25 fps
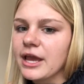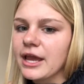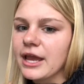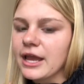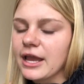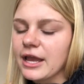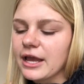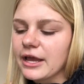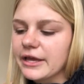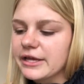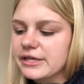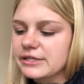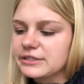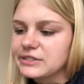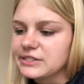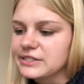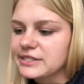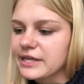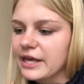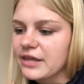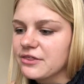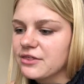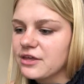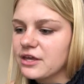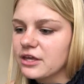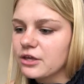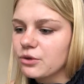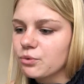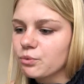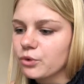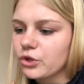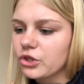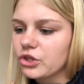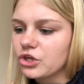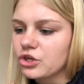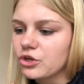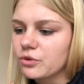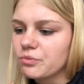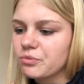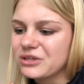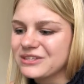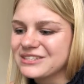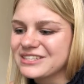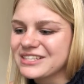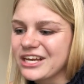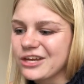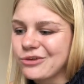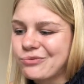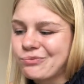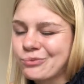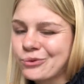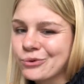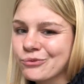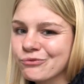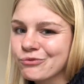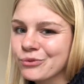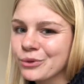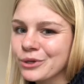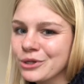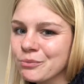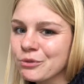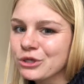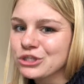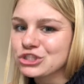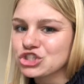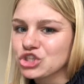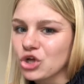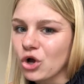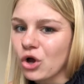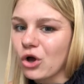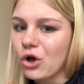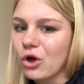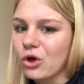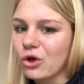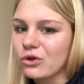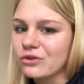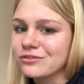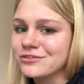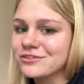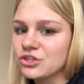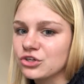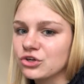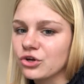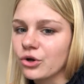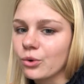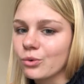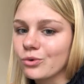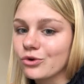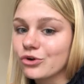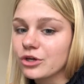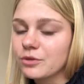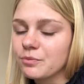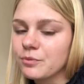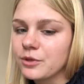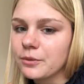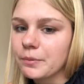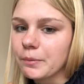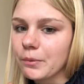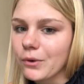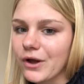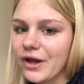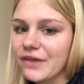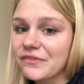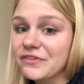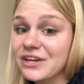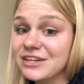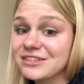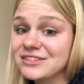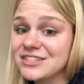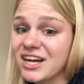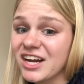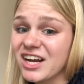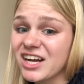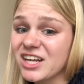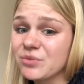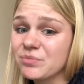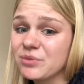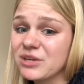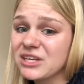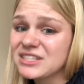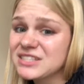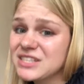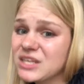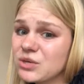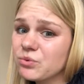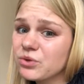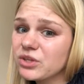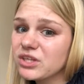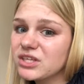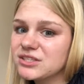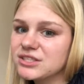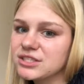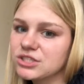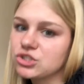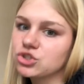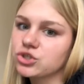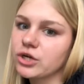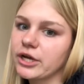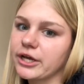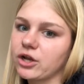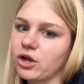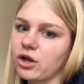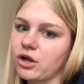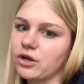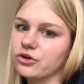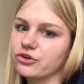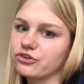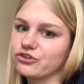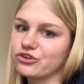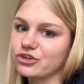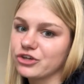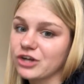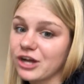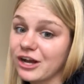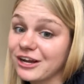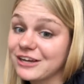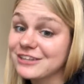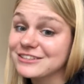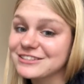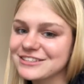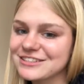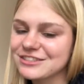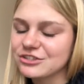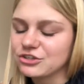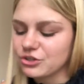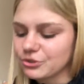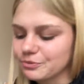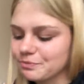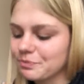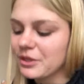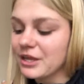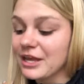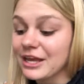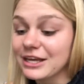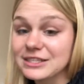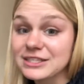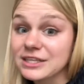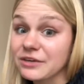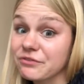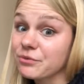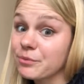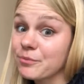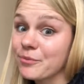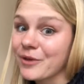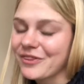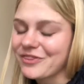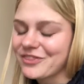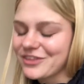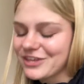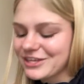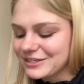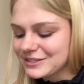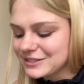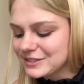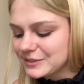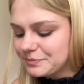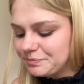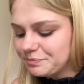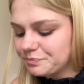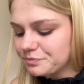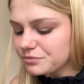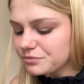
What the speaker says: And I think it really could be said for pretty much all, Greek people at that time, because they really did try to honor their gods, except for Pentheus.